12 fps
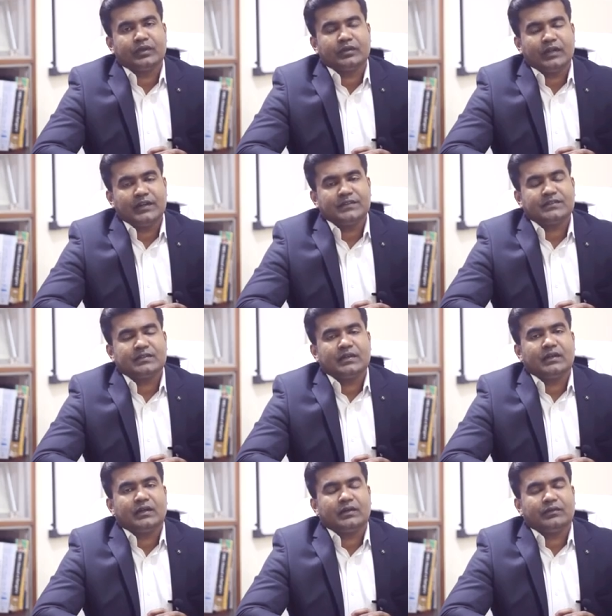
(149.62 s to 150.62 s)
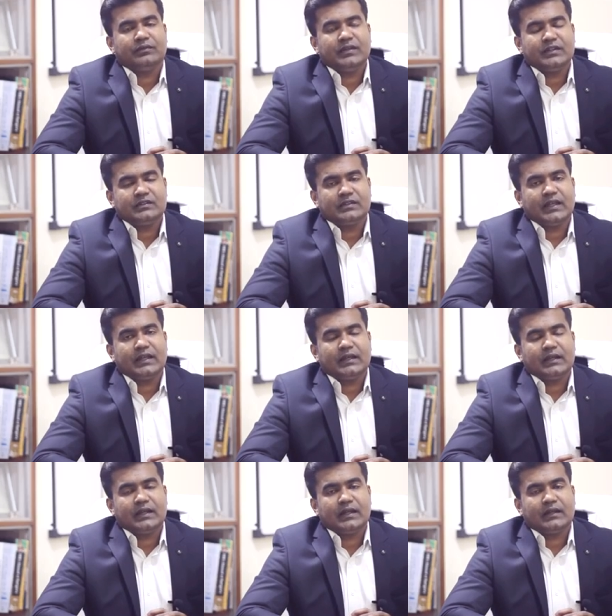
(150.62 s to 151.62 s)
that is, we think
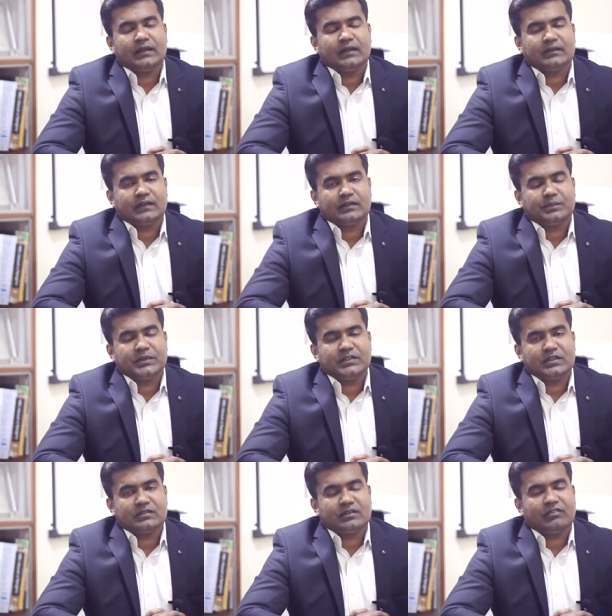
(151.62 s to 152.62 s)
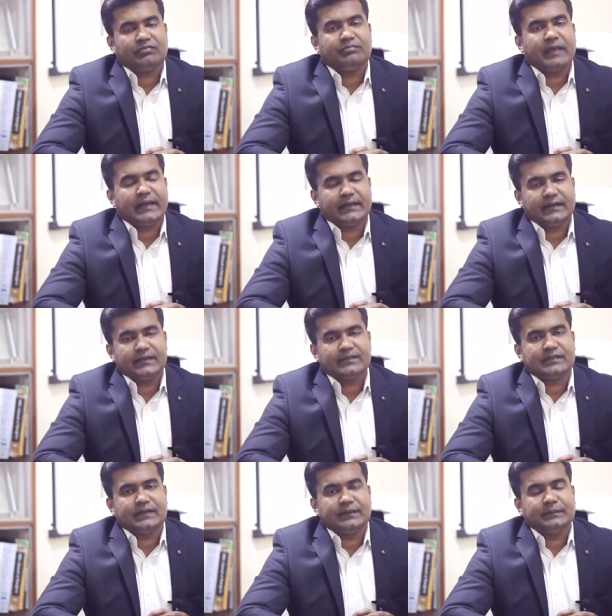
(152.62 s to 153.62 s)
in a suspicious of
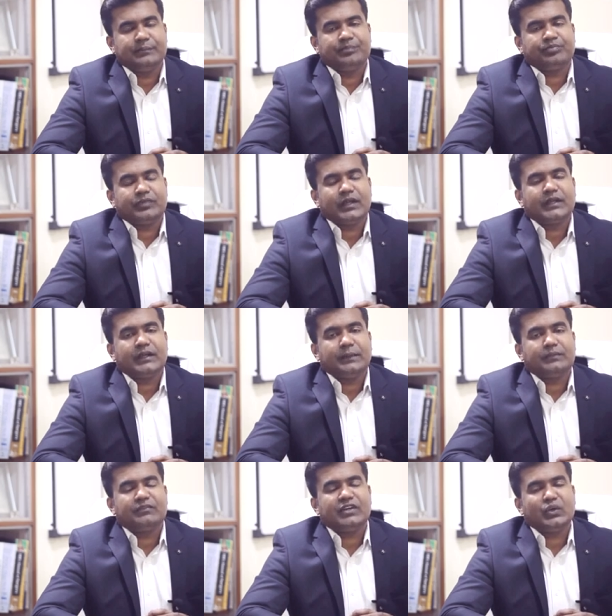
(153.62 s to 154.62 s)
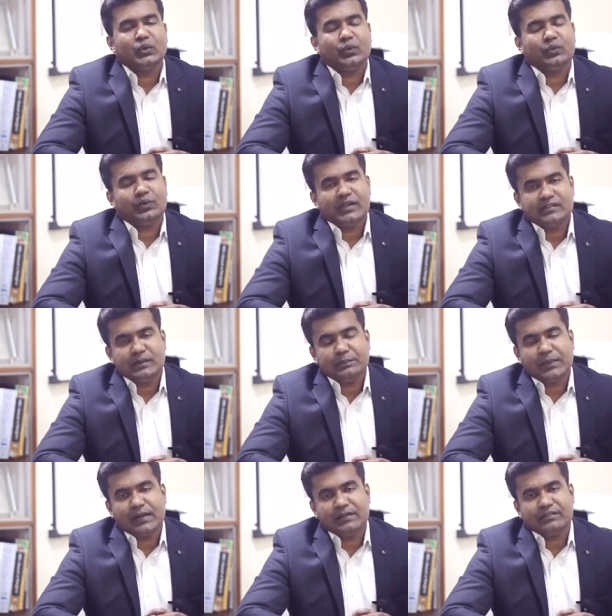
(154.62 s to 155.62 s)
malignancy. That time we do very
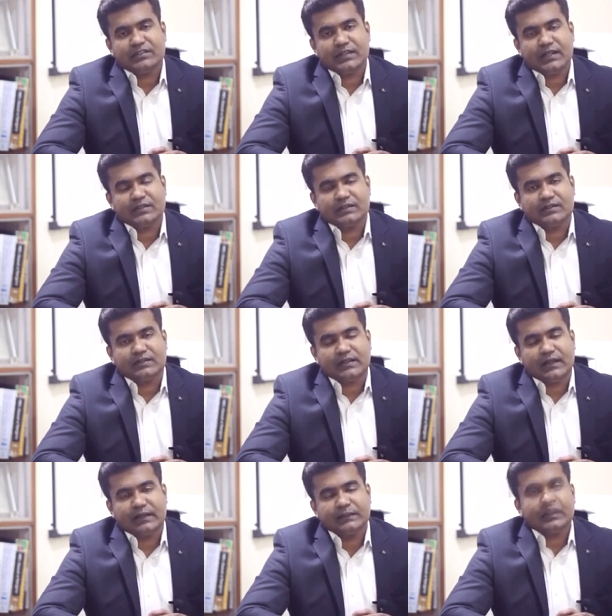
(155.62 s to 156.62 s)
simple investigations like